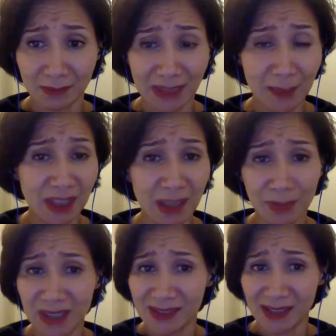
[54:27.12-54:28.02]
limiting
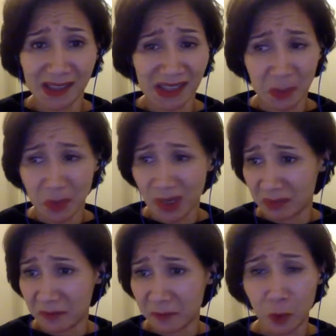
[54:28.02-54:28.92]
beliefs since they were
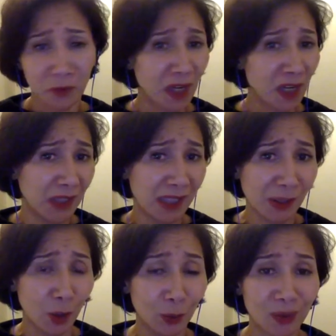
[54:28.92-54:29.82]
4 or 5 years
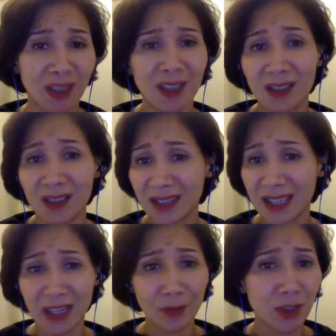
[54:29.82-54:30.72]
old, they
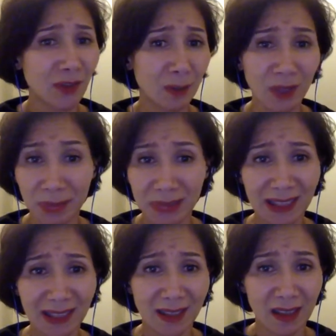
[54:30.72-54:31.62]
get rid of them
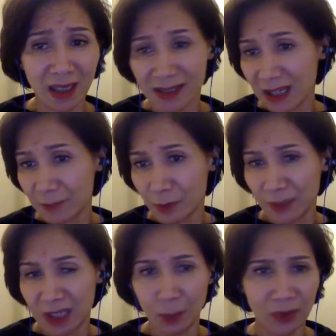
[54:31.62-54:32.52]
completely. They'll go down from,
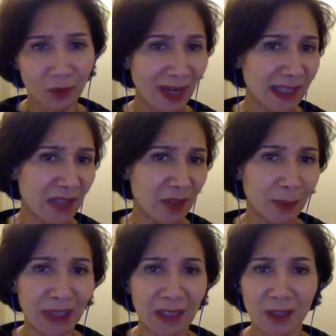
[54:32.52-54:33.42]
we rate every
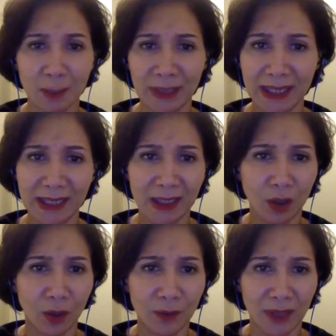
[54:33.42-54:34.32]
belief at the beginning
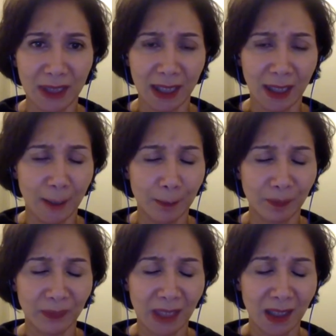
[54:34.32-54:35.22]
of the,
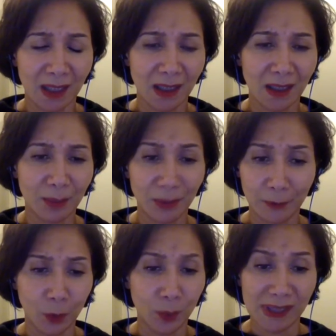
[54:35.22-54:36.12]

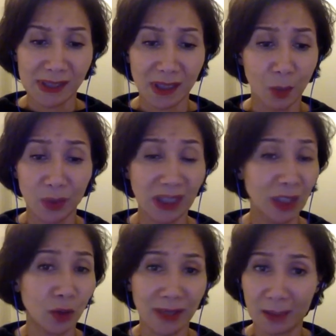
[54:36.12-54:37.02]
before we start working
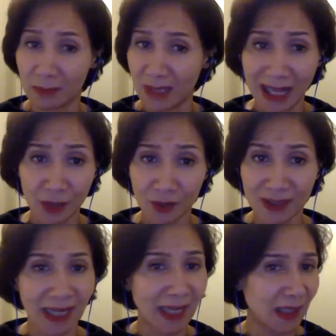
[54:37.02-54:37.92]
on it, out of
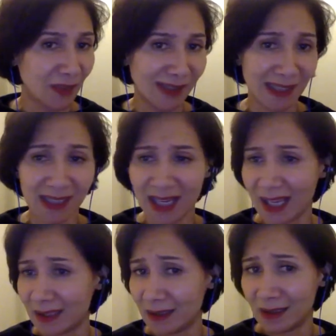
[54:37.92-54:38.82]
10. If it's a
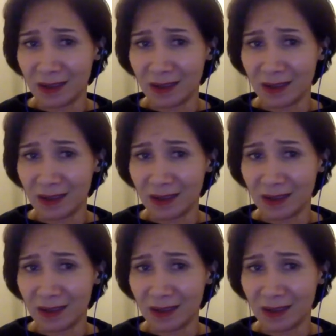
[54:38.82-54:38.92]
10,